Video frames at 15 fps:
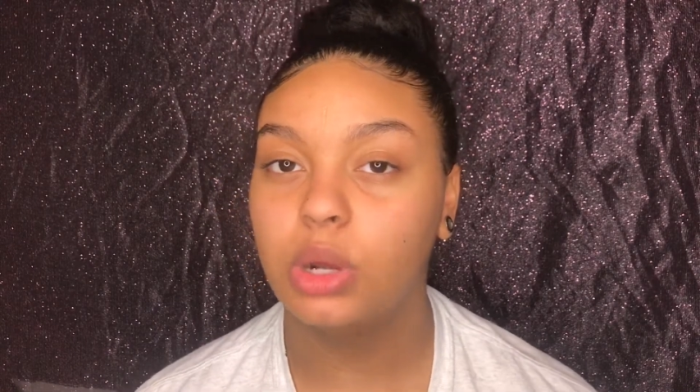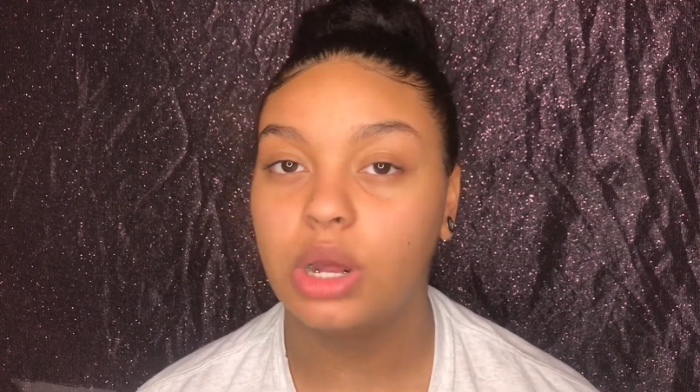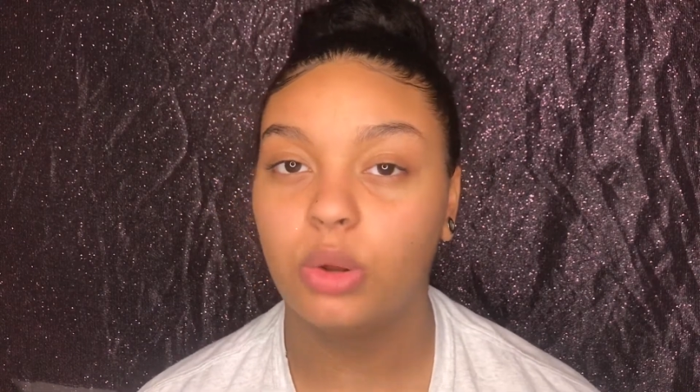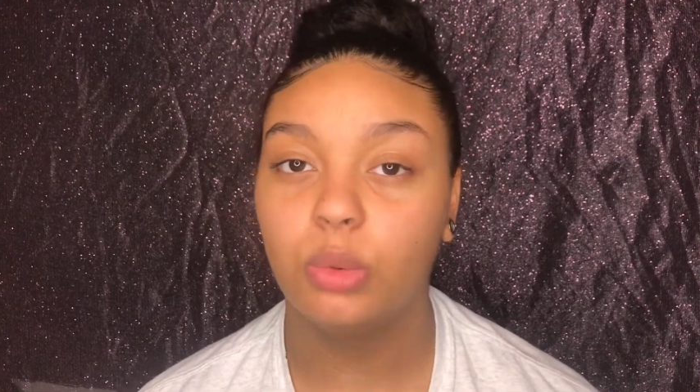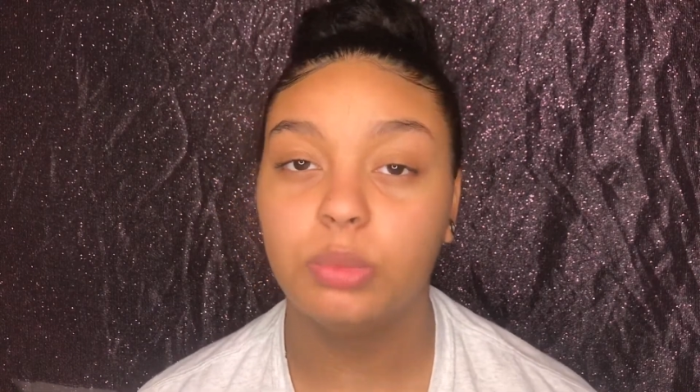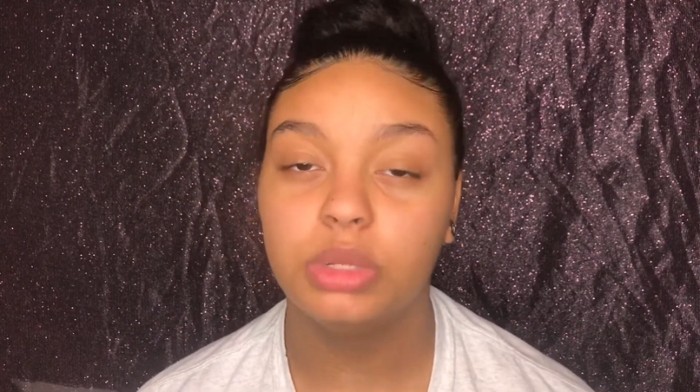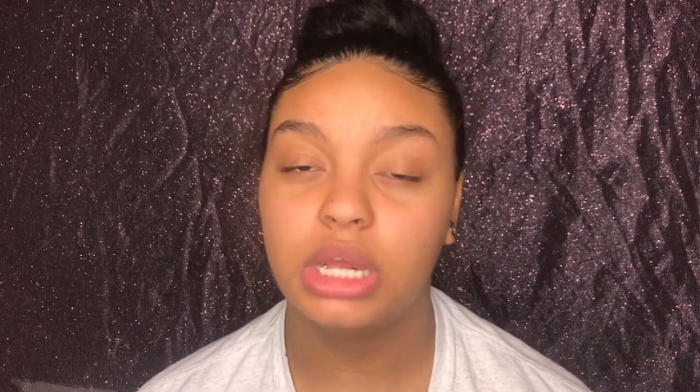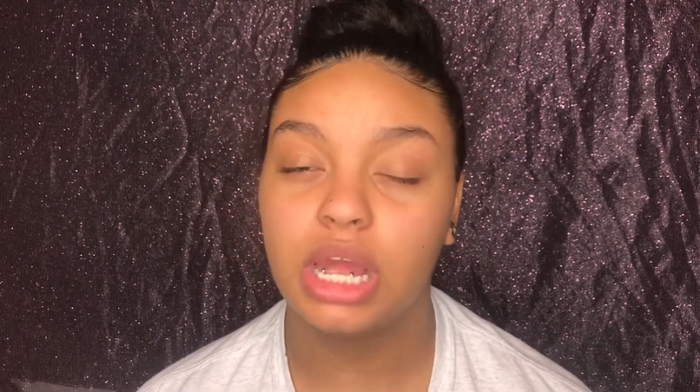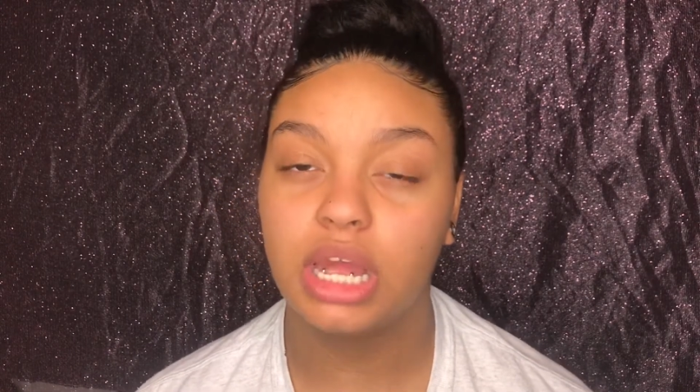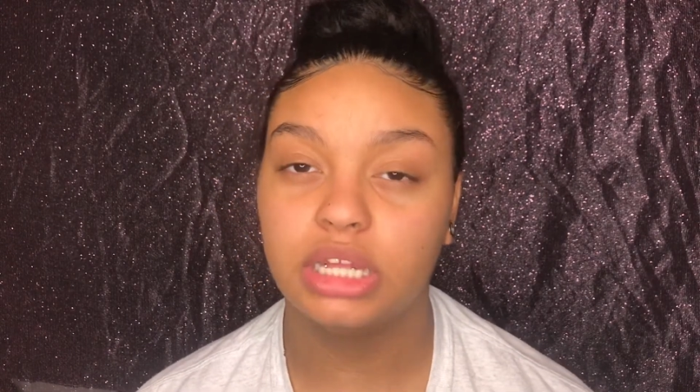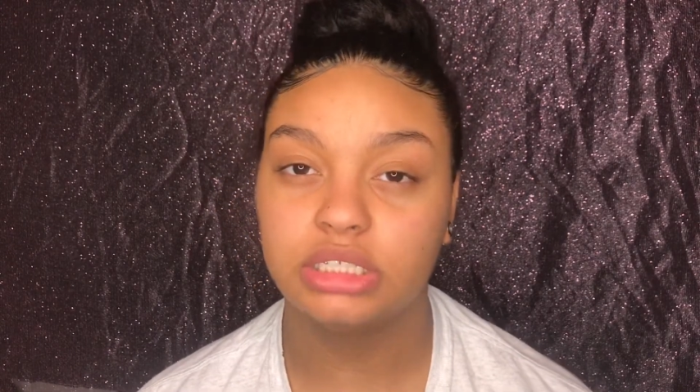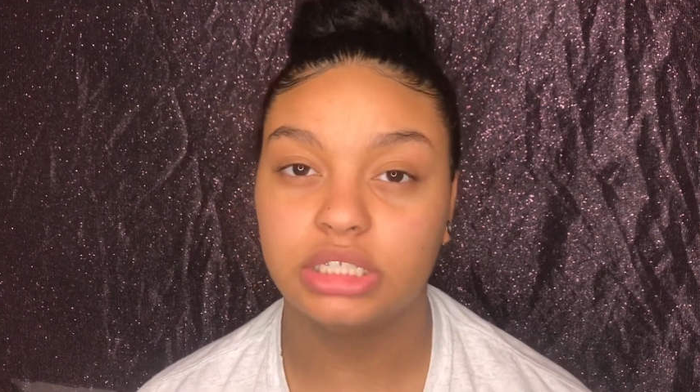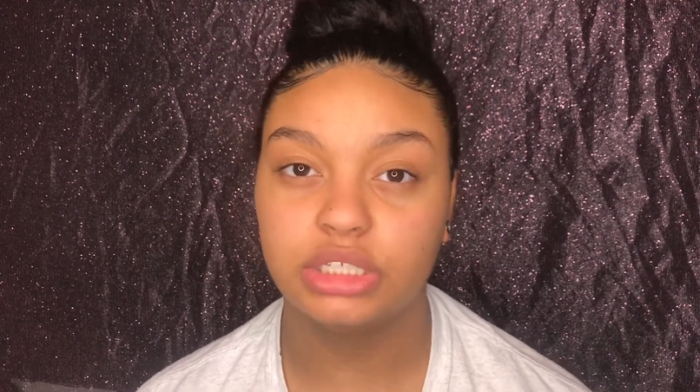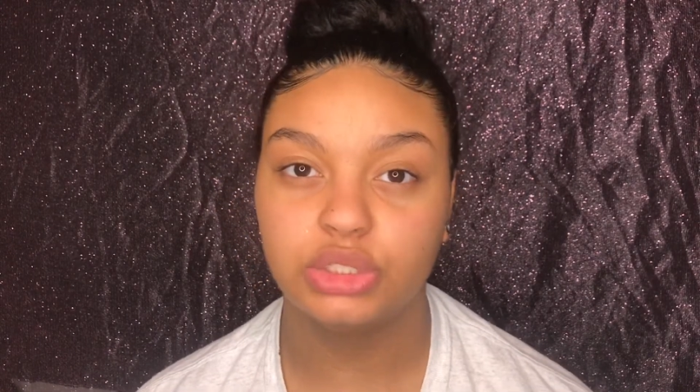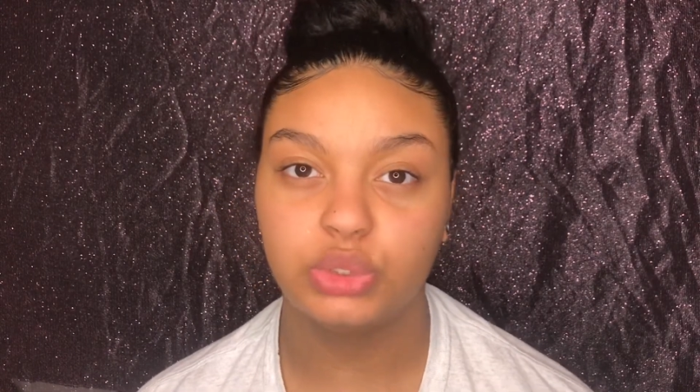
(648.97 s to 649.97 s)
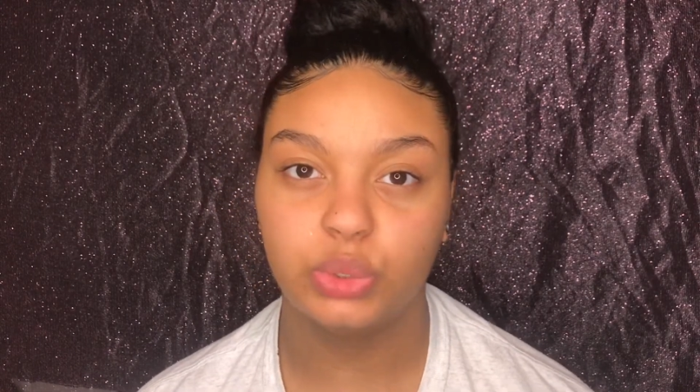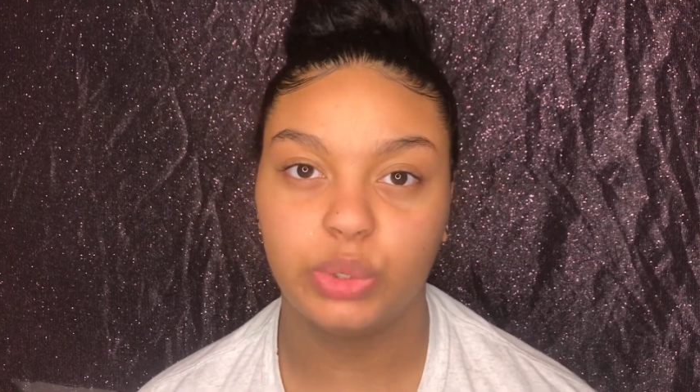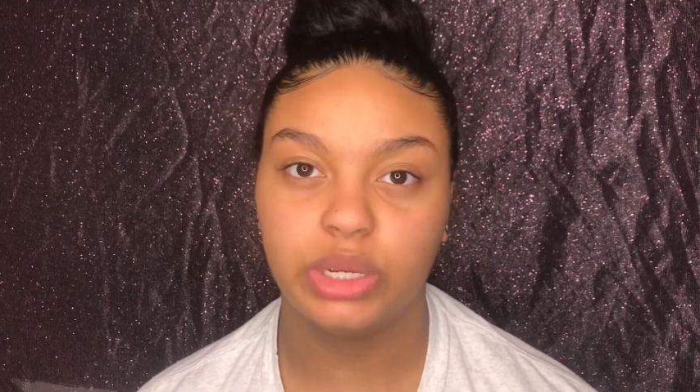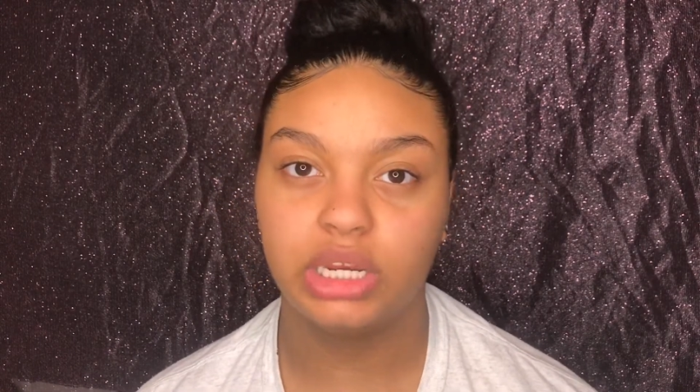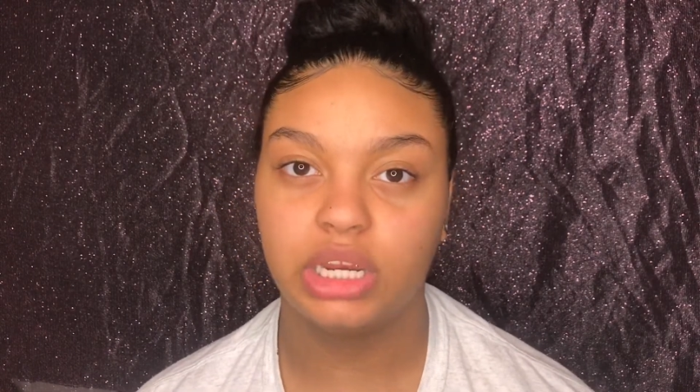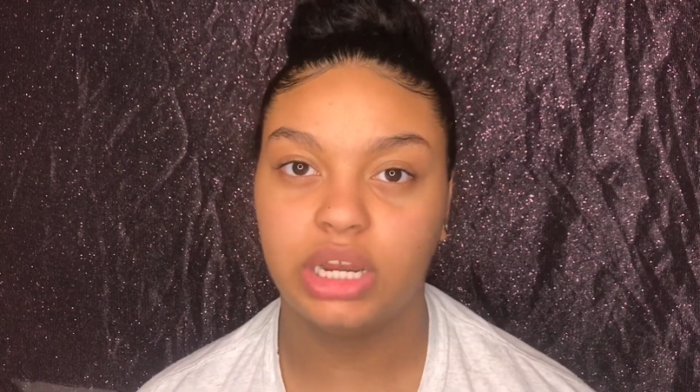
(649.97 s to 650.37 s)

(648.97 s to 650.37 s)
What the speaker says: I hope you guys enjoyed,